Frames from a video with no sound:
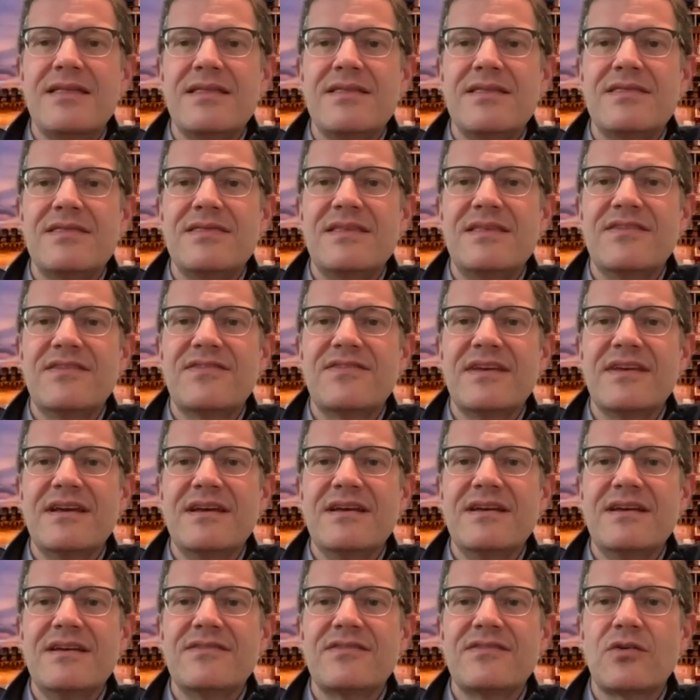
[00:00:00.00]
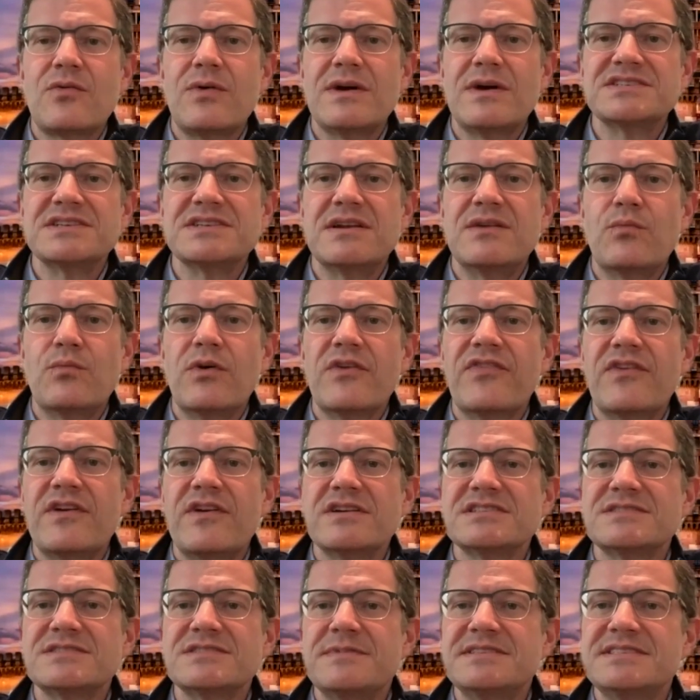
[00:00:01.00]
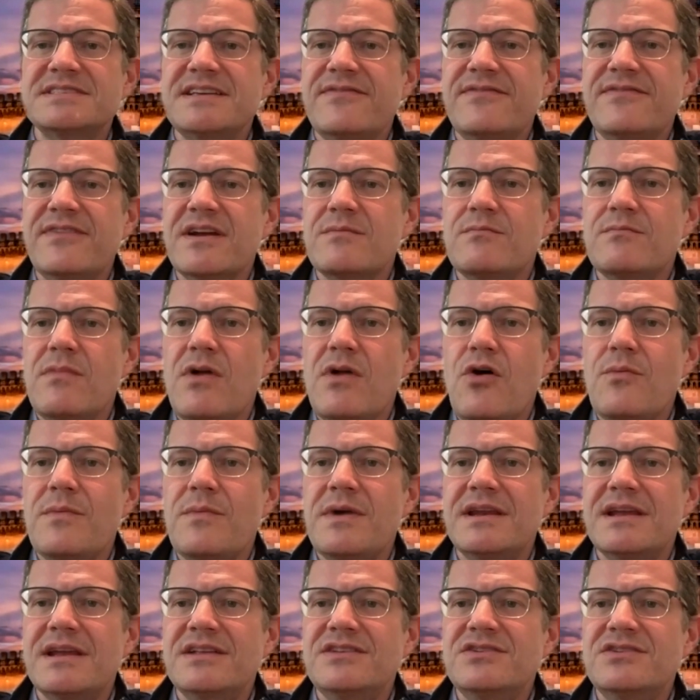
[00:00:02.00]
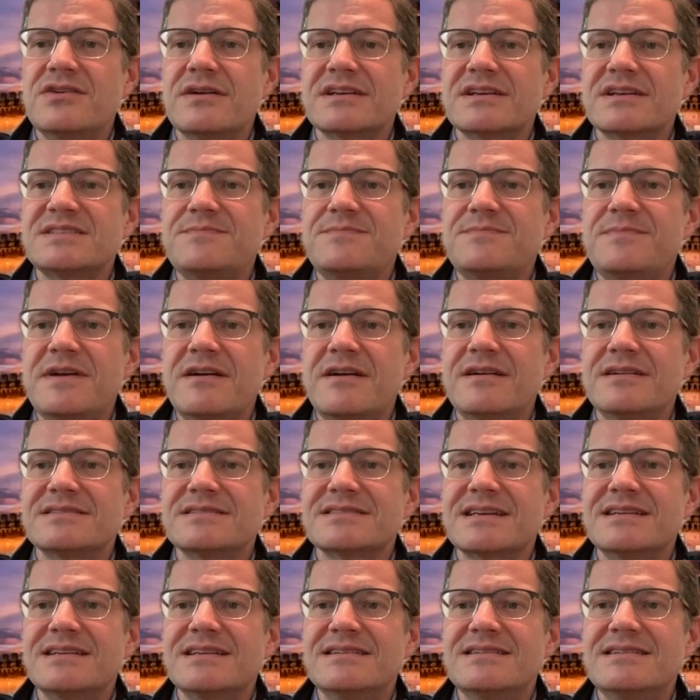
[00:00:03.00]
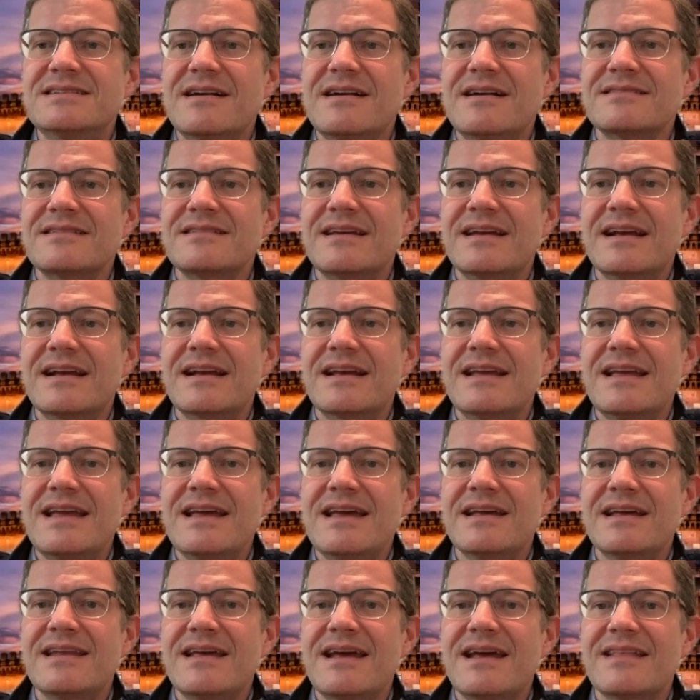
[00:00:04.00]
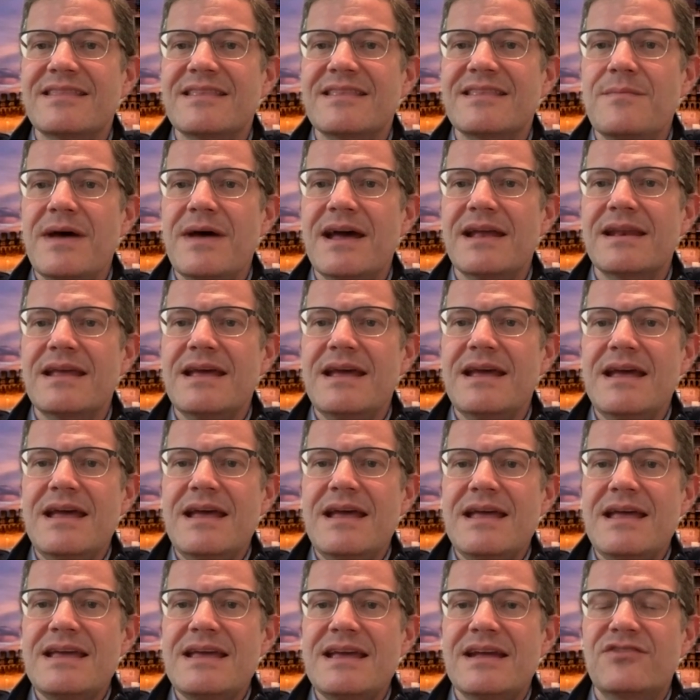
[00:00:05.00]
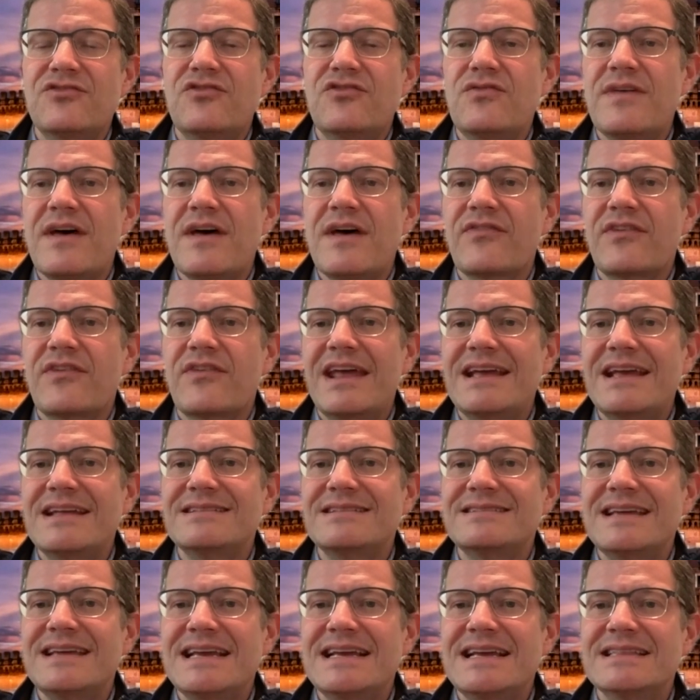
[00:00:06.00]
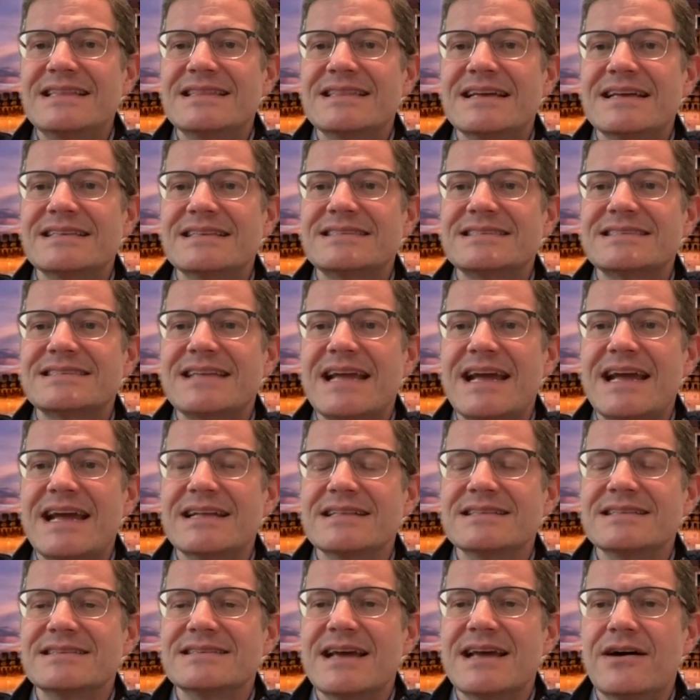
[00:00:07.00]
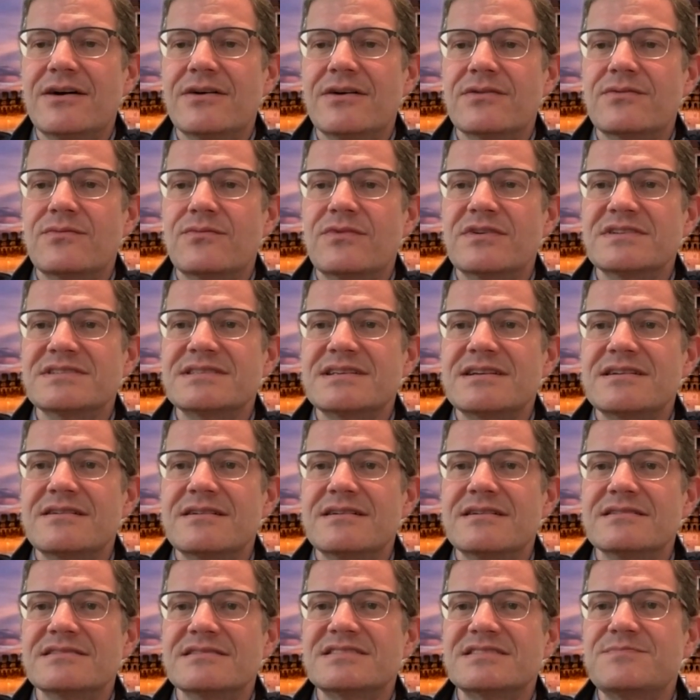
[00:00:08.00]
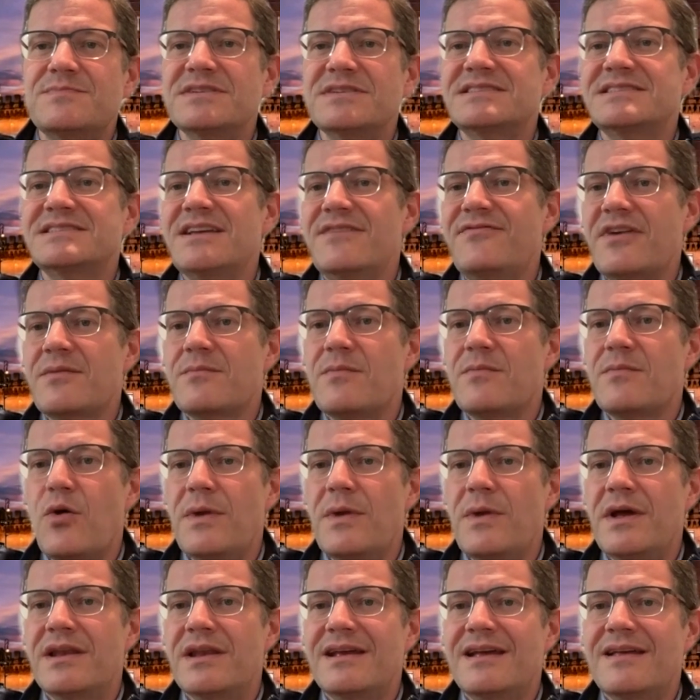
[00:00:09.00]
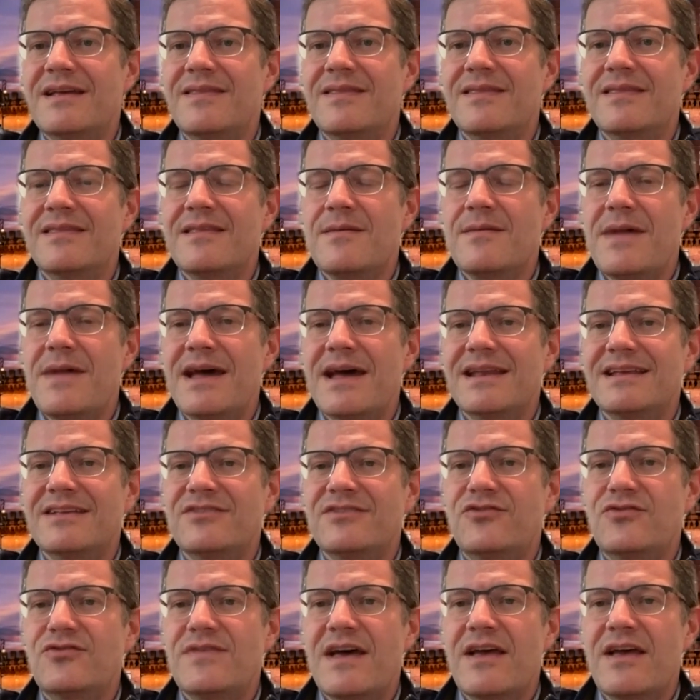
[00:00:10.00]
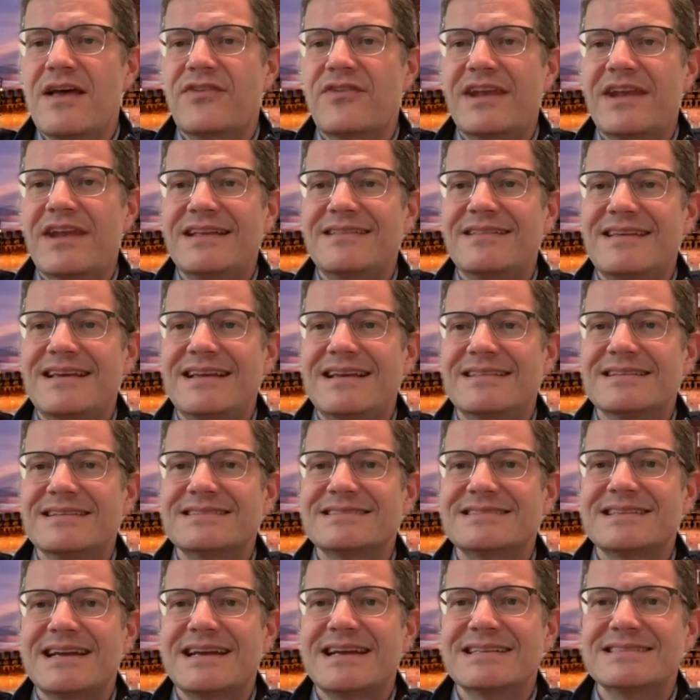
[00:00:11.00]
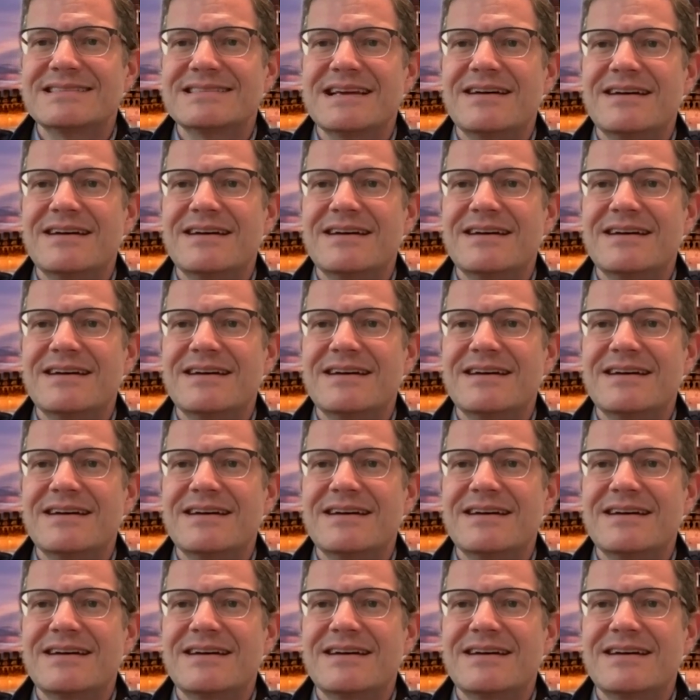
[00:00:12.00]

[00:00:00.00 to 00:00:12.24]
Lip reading: This is a question. Was there a specific moment in your experience conducting it at the Met in 2018 that stands out? Was there a specific moment in the Met in 2018 that stands